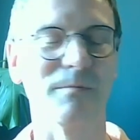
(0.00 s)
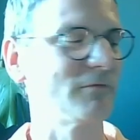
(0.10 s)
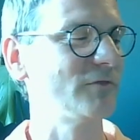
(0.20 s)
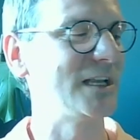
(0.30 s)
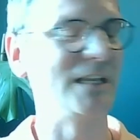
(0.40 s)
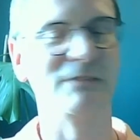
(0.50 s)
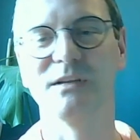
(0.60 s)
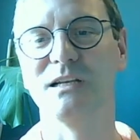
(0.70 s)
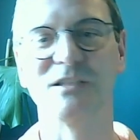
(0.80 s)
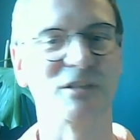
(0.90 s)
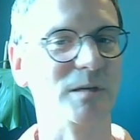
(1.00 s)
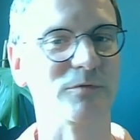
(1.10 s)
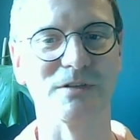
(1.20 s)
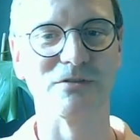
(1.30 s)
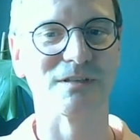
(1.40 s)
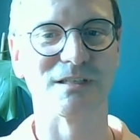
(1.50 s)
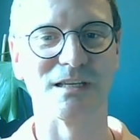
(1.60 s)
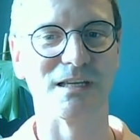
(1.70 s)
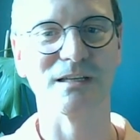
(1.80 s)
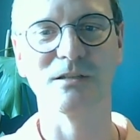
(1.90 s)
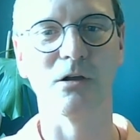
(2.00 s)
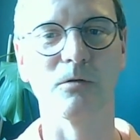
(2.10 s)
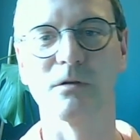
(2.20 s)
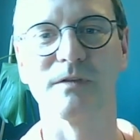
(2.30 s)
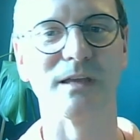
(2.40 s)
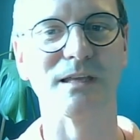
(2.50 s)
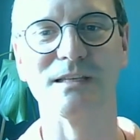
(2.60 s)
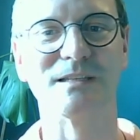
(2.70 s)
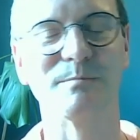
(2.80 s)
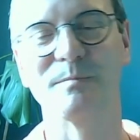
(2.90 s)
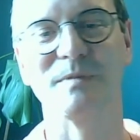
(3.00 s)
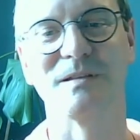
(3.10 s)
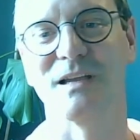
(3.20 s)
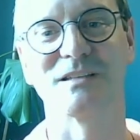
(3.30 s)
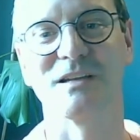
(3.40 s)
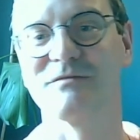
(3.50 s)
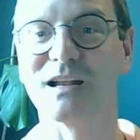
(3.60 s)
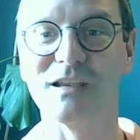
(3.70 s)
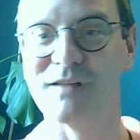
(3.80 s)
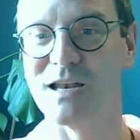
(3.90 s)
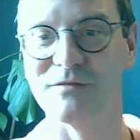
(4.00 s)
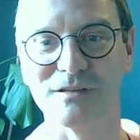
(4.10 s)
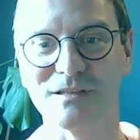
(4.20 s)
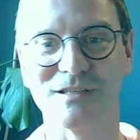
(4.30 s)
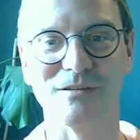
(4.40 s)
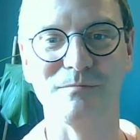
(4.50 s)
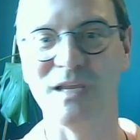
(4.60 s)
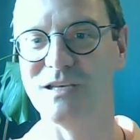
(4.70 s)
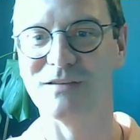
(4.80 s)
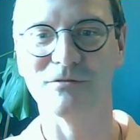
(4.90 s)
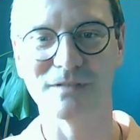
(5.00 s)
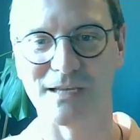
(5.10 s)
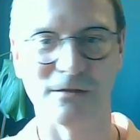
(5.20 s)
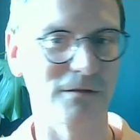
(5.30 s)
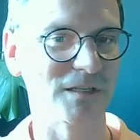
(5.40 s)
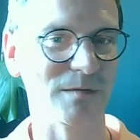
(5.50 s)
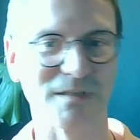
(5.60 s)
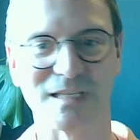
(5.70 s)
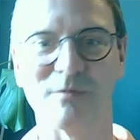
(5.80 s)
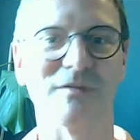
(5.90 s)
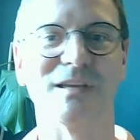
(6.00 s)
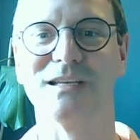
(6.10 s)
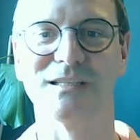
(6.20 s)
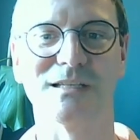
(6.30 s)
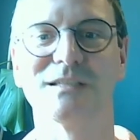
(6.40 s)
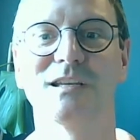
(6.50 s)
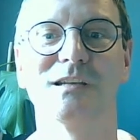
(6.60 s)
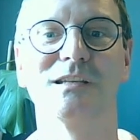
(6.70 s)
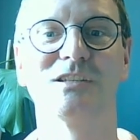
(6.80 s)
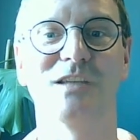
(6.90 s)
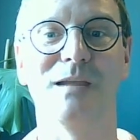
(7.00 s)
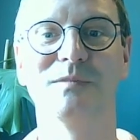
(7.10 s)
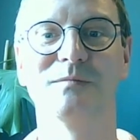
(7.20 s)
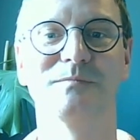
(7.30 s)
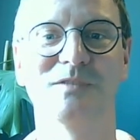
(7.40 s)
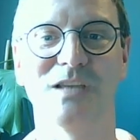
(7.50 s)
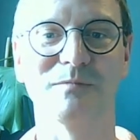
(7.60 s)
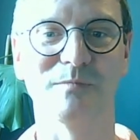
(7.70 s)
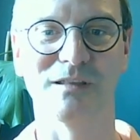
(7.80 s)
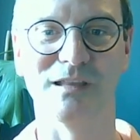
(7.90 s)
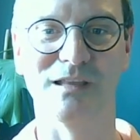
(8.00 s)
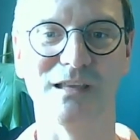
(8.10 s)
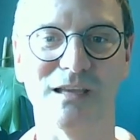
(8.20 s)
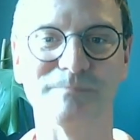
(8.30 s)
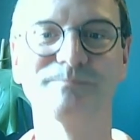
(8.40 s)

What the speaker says: Really, really super interesting. Not all of it is like directly relevant to media or technology, but some of it is, and it's certainly shaped my thinking.